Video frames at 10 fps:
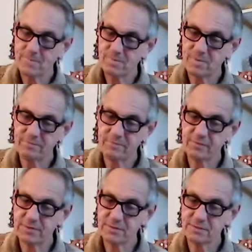My
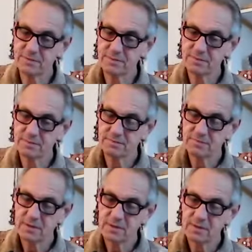friends,
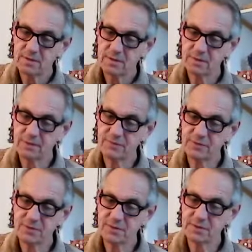love
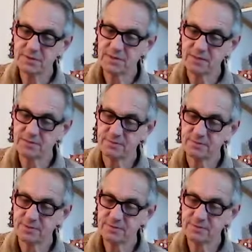is not a
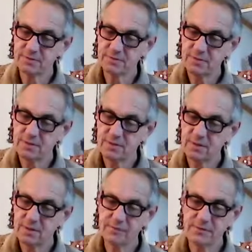sentiment,
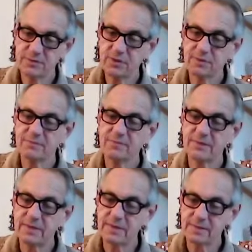love is not a
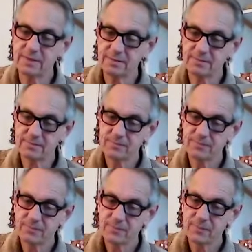feeling,
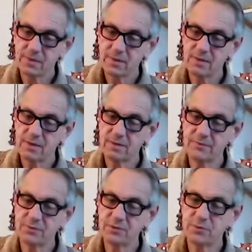
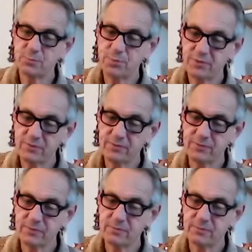love is the
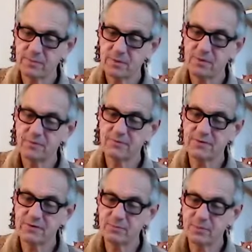perfume of
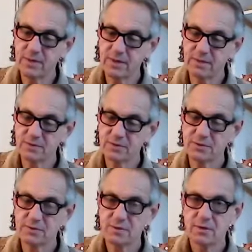the
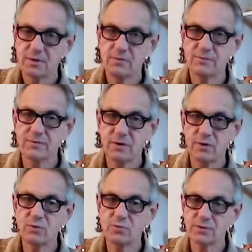awareness of the
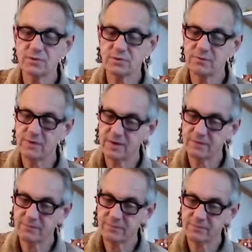wholeness of life.